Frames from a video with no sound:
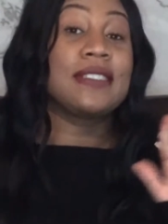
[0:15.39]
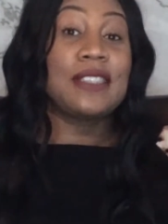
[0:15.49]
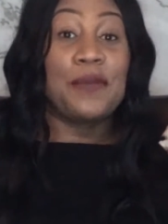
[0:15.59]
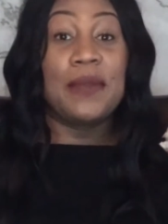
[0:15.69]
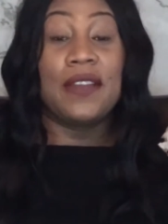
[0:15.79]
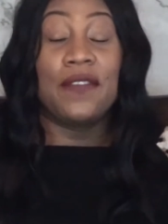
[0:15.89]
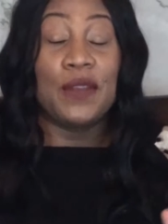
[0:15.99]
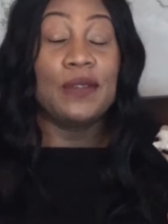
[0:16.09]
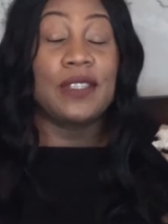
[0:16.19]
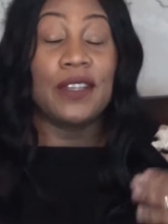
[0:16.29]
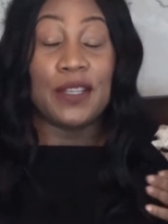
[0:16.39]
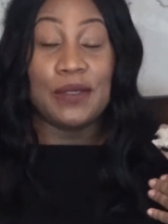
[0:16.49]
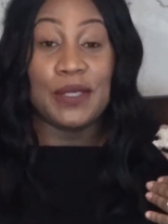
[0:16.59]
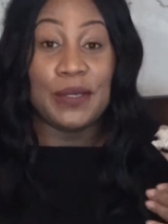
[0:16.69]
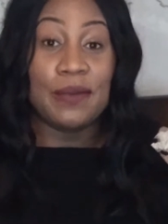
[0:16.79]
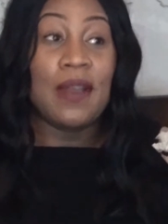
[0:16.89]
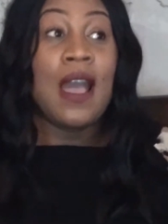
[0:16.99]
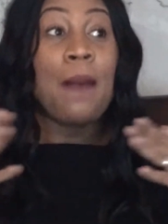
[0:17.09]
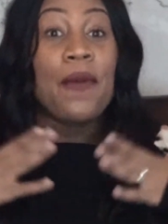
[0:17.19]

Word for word: and so many views on YouTube.